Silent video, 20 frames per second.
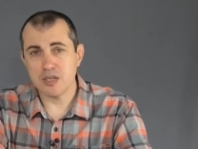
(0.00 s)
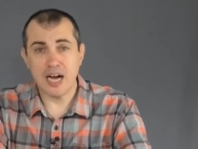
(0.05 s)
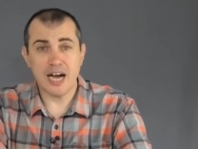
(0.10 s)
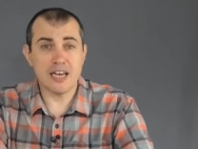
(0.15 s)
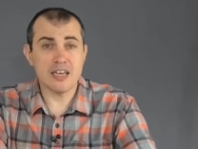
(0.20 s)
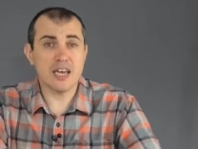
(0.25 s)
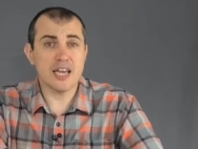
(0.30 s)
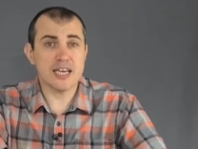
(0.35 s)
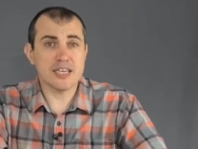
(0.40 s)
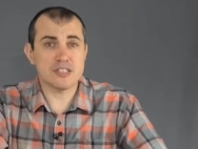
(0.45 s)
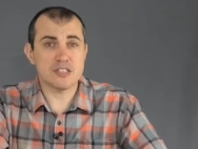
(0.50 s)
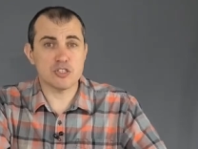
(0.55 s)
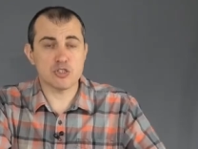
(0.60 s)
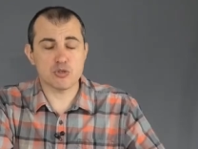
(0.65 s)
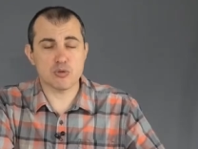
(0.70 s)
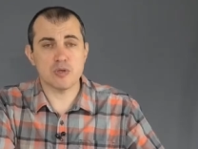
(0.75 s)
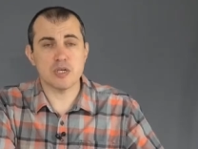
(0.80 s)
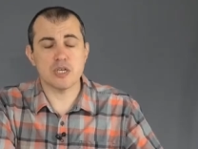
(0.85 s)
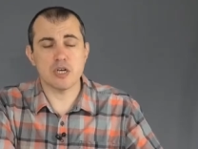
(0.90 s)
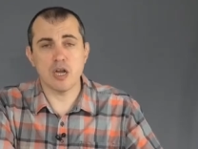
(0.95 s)
Unlike
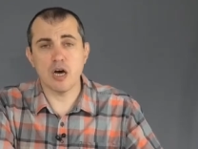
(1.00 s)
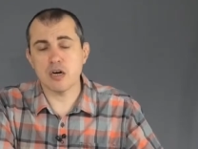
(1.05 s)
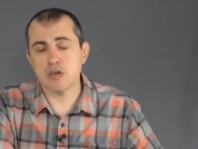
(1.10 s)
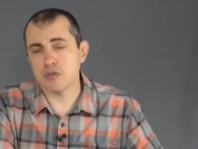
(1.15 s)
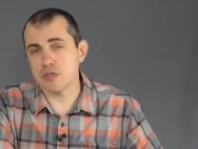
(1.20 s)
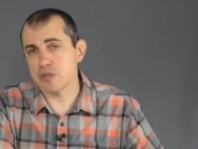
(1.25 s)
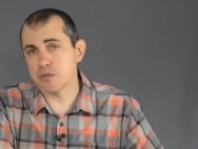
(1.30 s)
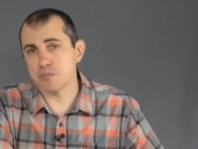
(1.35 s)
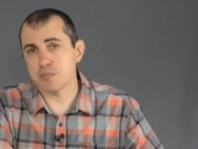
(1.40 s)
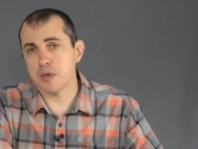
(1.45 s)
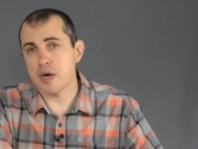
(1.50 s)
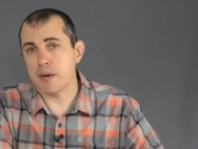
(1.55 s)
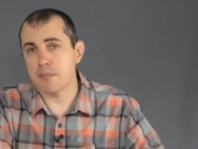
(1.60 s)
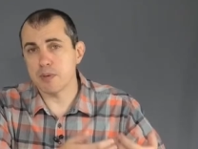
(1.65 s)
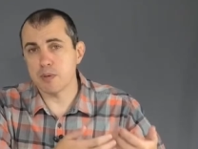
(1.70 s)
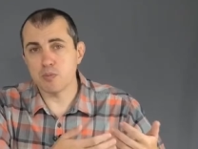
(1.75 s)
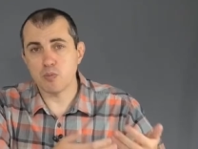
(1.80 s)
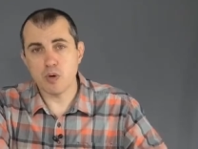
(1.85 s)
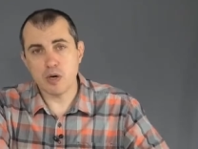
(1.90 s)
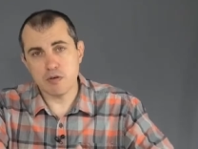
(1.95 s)
discrete logarithm
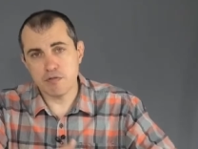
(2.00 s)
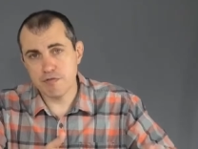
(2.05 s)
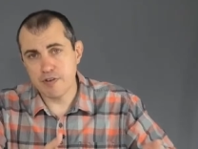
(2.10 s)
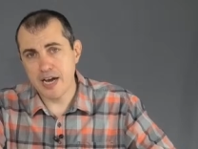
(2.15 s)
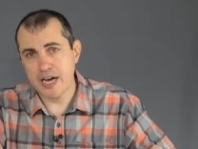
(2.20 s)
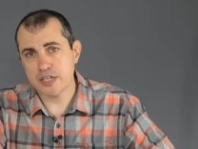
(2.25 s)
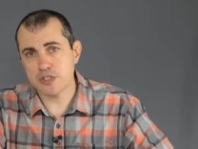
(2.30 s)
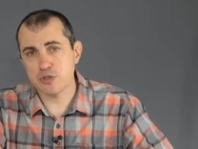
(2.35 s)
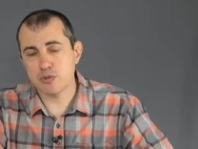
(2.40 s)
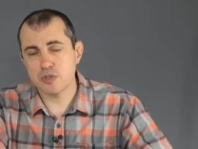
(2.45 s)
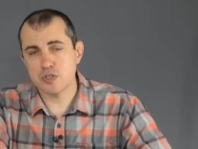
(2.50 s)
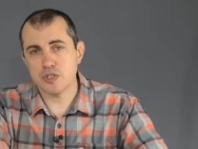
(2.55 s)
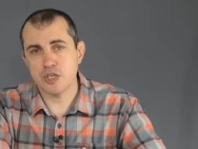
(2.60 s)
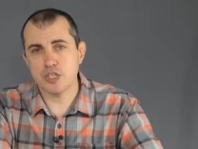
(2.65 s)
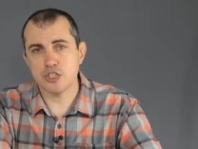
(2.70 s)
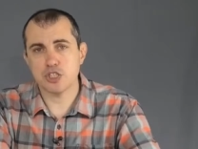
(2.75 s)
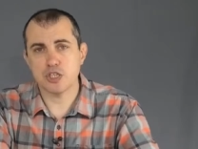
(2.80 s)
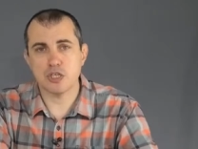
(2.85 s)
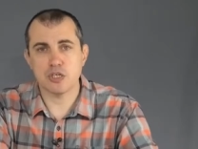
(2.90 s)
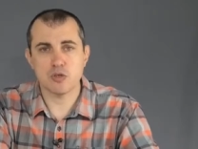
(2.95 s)
problem, where
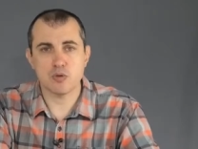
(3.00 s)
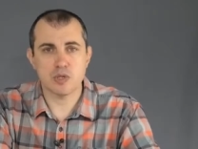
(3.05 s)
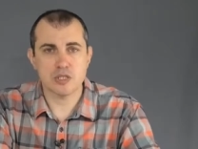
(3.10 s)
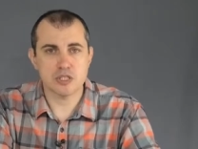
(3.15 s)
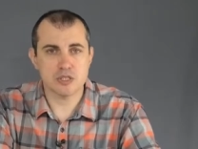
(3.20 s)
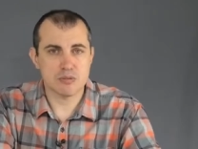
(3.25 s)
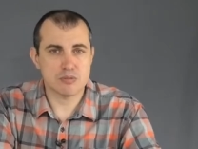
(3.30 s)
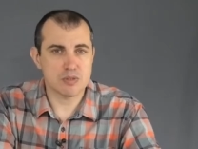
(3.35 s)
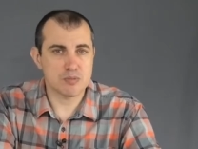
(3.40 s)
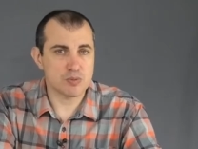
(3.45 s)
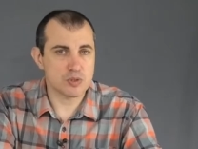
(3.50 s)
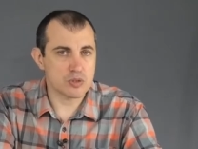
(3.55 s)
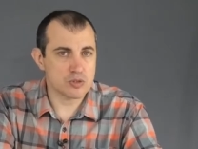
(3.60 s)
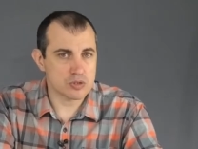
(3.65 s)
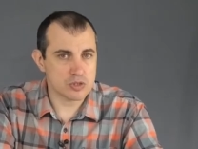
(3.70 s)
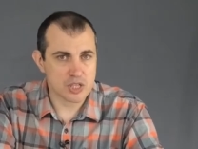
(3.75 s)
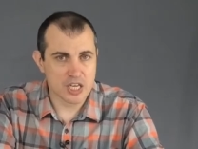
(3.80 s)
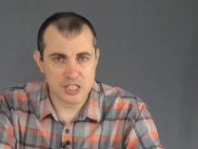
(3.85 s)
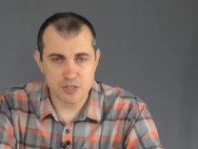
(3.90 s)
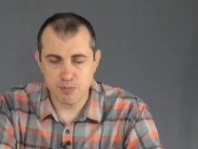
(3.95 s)
factorization in quantum computers
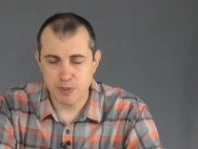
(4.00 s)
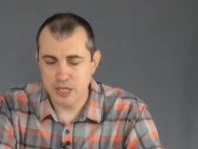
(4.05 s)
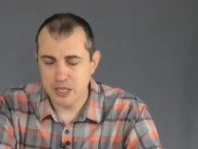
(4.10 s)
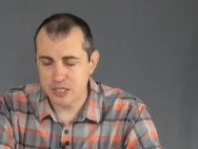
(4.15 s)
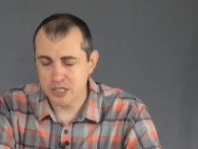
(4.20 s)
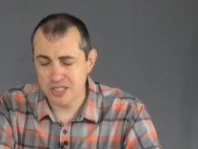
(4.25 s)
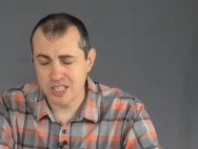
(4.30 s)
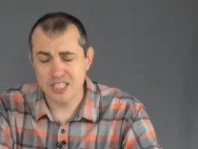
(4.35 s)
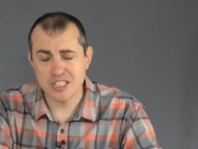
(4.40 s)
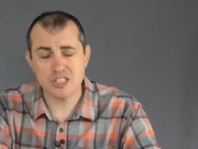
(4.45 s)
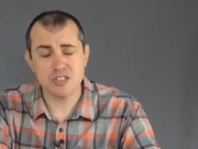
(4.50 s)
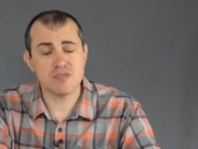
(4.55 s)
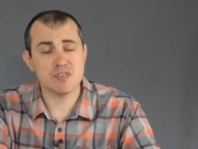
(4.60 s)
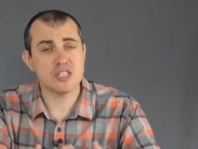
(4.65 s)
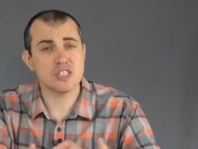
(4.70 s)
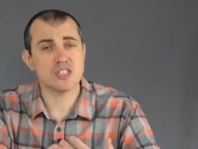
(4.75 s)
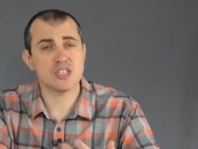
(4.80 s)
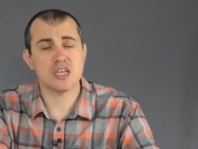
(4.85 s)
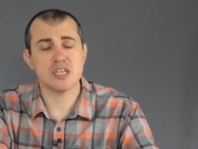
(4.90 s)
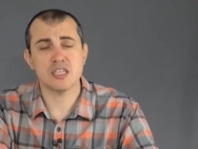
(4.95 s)
has been extensively
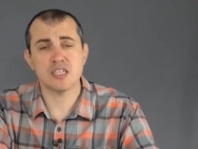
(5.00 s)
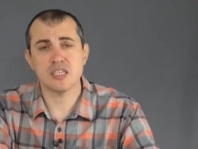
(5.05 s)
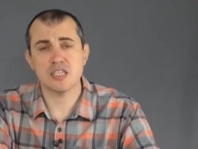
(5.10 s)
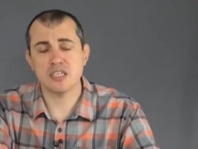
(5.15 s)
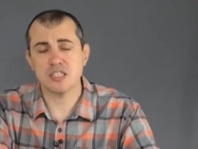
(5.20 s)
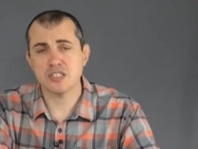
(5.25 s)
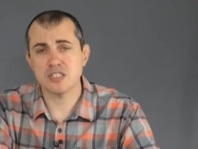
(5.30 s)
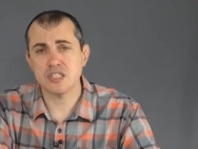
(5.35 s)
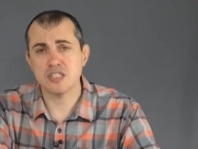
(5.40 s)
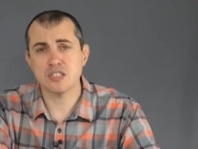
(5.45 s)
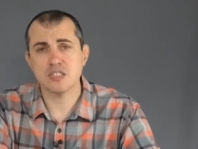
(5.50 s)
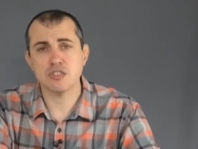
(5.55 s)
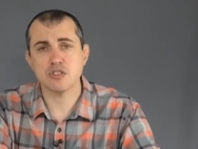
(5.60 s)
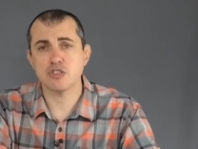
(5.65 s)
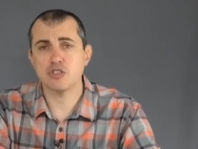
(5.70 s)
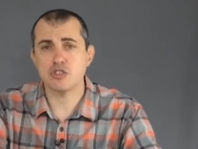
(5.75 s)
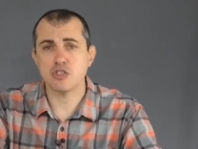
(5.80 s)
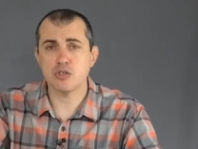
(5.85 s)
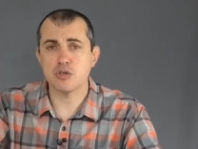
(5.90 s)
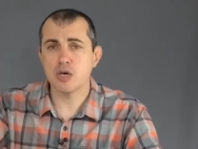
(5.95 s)
studied and is easy to
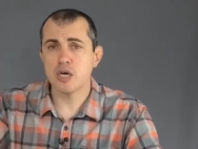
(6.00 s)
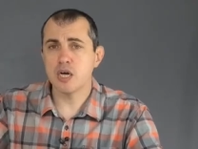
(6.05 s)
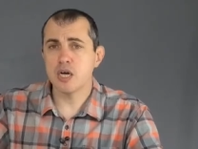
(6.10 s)
do,